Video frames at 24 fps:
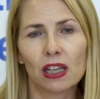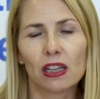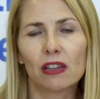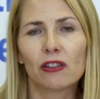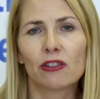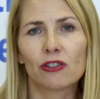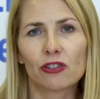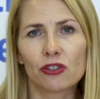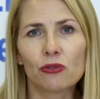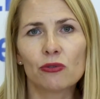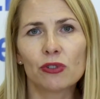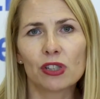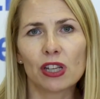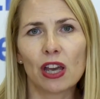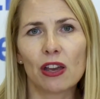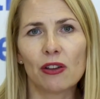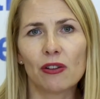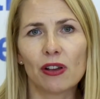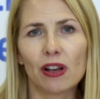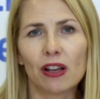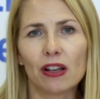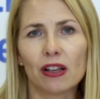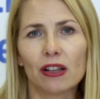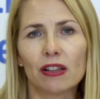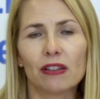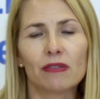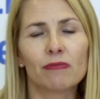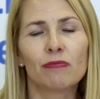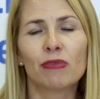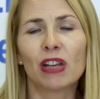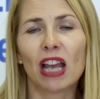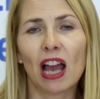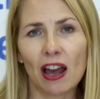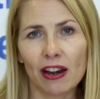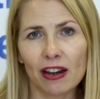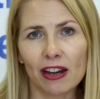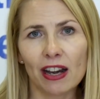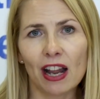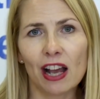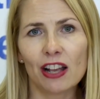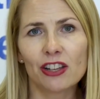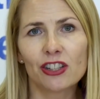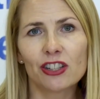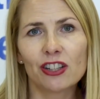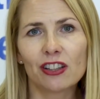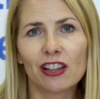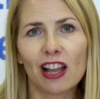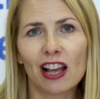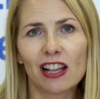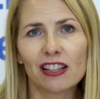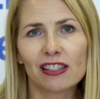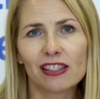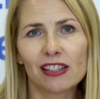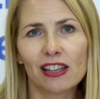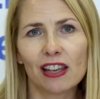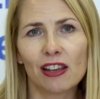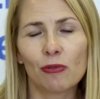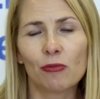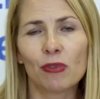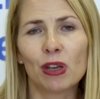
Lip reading: There's no doubt we are a national asset.